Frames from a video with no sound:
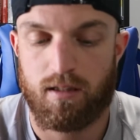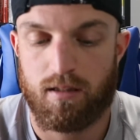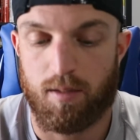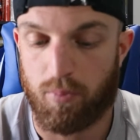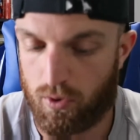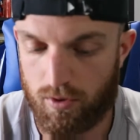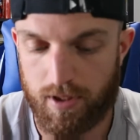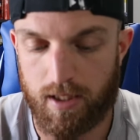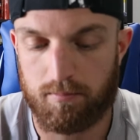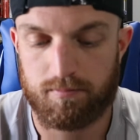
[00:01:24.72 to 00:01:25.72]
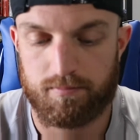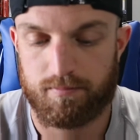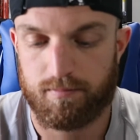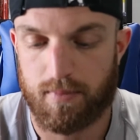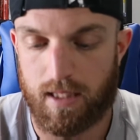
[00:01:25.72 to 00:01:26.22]
and pull it up,
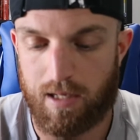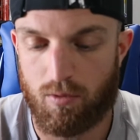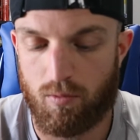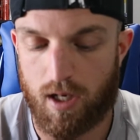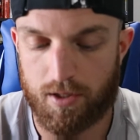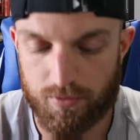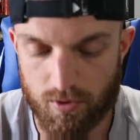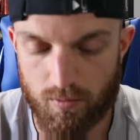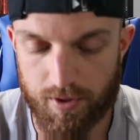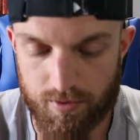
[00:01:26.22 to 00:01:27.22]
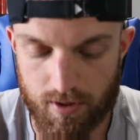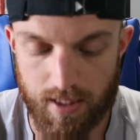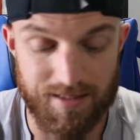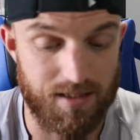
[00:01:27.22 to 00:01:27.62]
and I will walk through it with you guys.